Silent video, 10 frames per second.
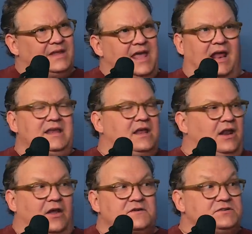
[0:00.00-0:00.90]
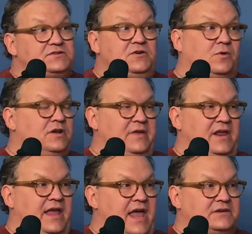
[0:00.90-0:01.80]
and I also too wanted to
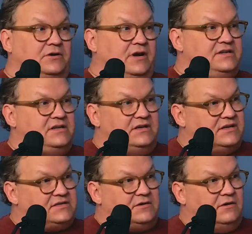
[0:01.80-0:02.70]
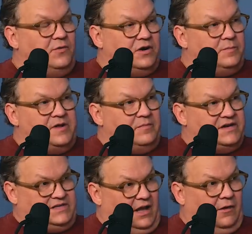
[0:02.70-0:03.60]
be an actor. I didn't necessarily want to be
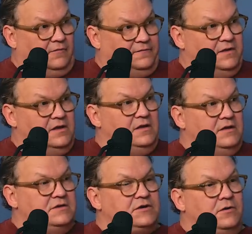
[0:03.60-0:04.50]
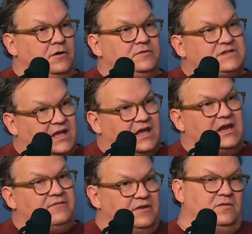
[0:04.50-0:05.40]
myself. So it was
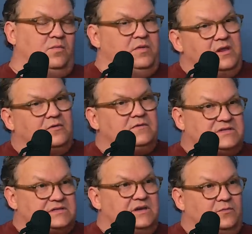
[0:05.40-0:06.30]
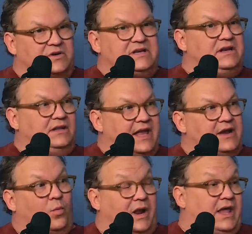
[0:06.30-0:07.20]
kind of a, you know, it wasn't
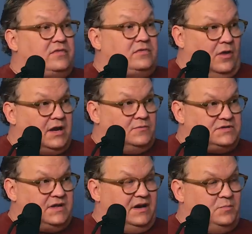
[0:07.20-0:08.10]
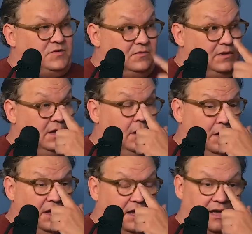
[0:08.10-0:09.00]
like what I thought I was going to end up doing.
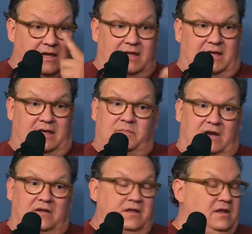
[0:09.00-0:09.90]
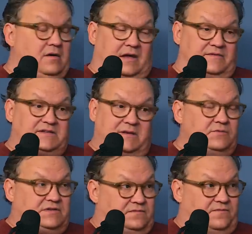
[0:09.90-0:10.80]
I mean, obviously it
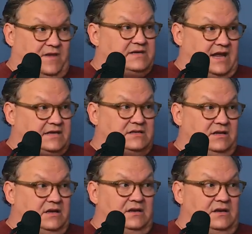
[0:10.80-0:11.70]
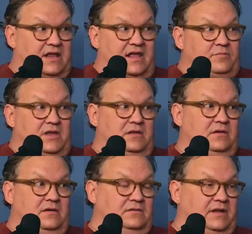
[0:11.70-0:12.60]
was fantastic and it gave
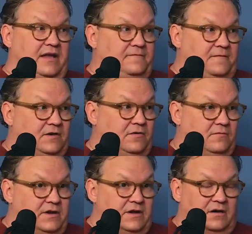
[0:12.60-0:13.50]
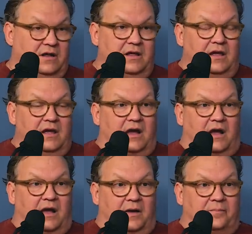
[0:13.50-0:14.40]
me a life and a career.
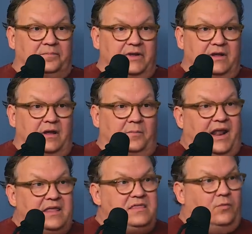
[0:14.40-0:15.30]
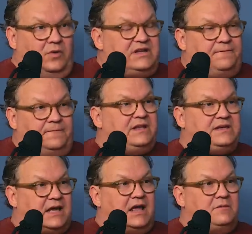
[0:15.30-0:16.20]
But there were definitely
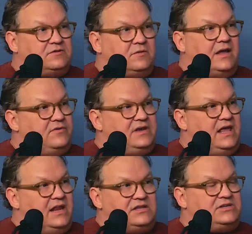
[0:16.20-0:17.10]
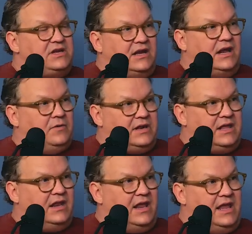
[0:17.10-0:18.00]
times when I would get itchy and I would
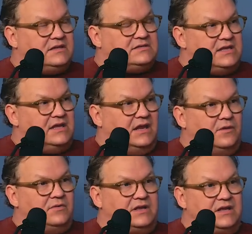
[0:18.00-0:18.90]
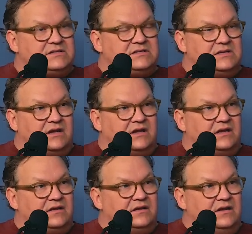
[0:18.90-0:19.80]
get antsy and I would get
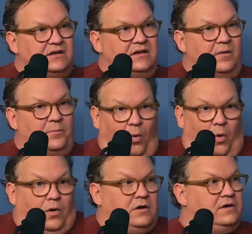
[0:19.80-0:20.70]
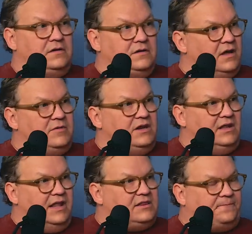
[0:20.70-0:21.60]
bored. I mean,
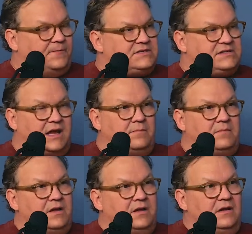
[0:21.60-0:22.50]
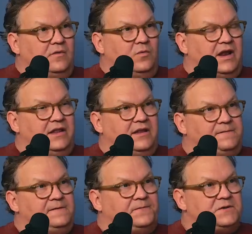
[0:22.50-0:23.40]
like the first time when I
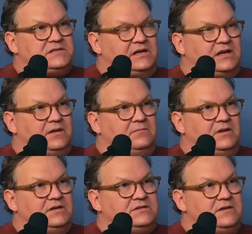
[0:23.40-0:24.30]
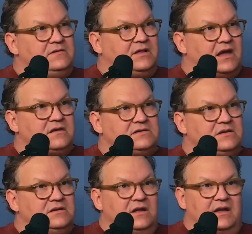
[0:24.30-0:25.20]
left the first time in
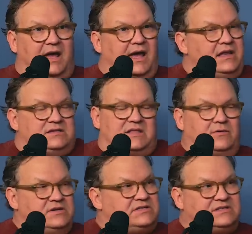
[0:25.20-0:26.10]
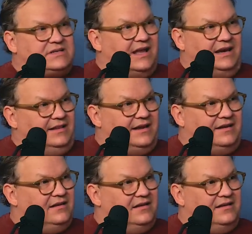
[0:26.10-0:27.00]
2000, that was just kind of
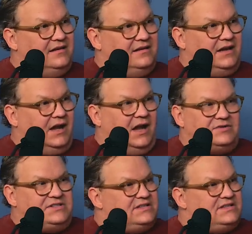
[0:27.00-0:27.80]
like, I gotta go. I was